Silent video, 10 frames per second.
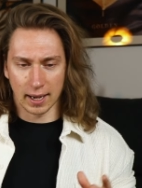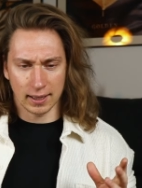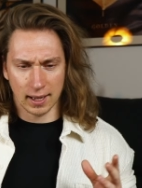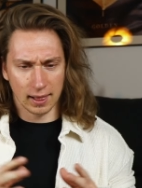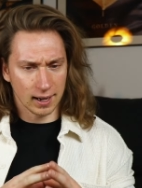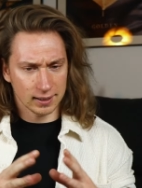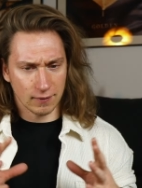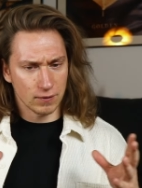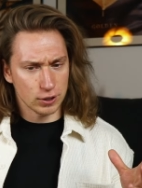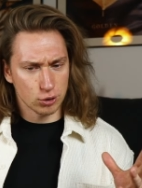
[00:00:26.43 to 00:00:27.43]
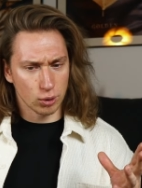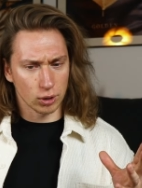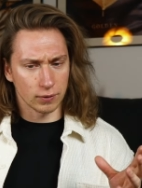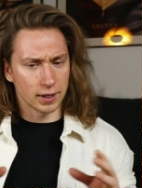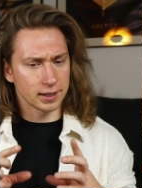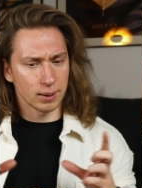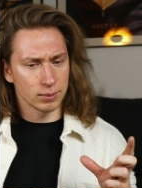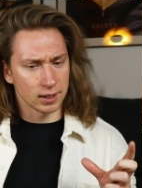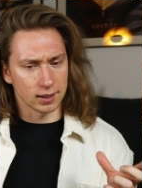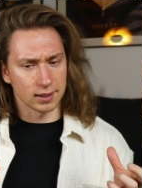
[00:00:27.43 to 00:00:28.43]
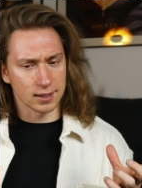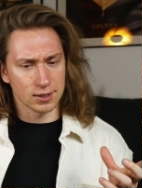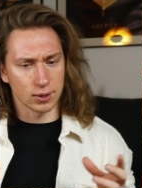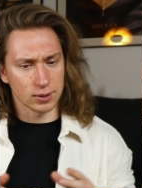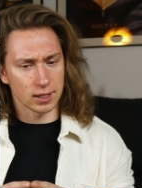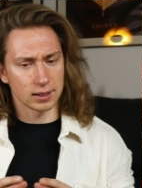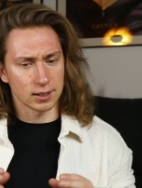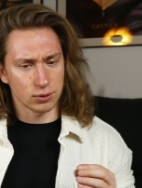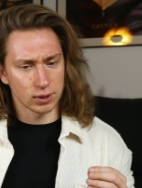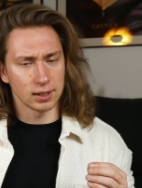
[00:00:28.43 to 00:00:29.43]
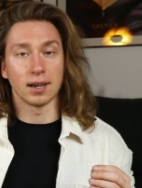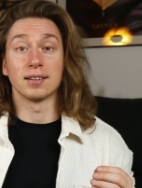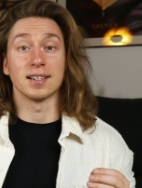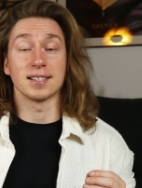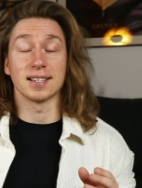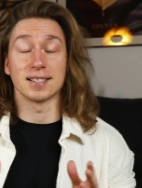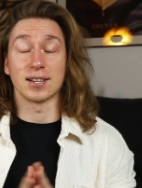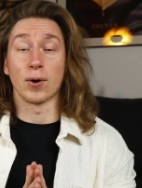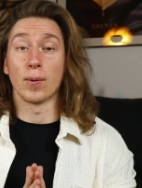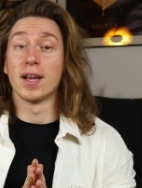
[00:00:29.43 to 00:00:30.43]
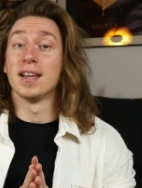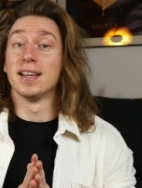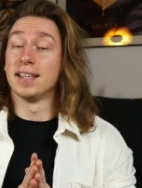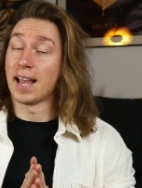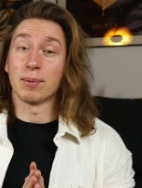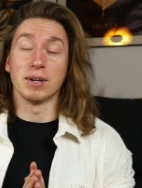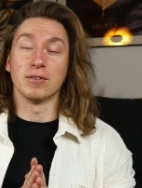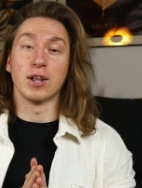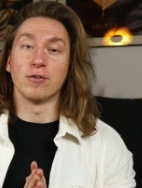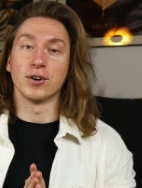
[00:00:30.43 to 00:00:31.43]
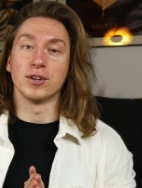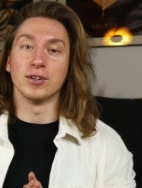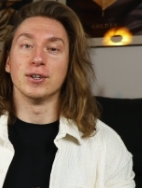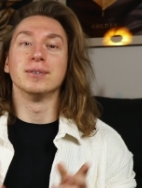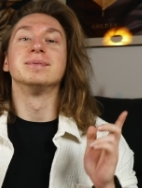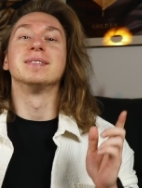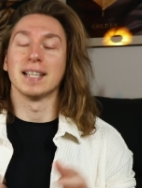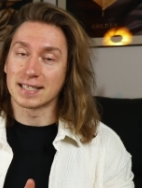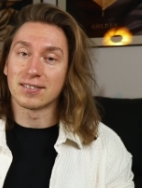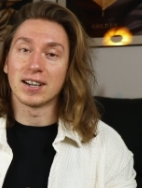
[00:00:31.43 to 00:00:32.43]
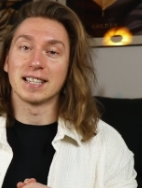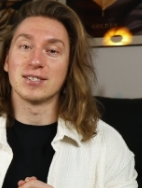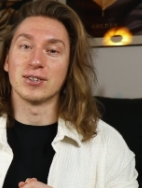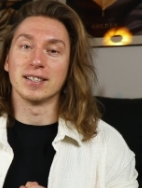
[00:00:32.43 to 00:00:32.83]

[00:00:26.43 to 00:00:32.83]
And I like the visual of the thumbnail that I saw. I was like, that's really artistic. So yeah, I mean, without further ado, let's get right into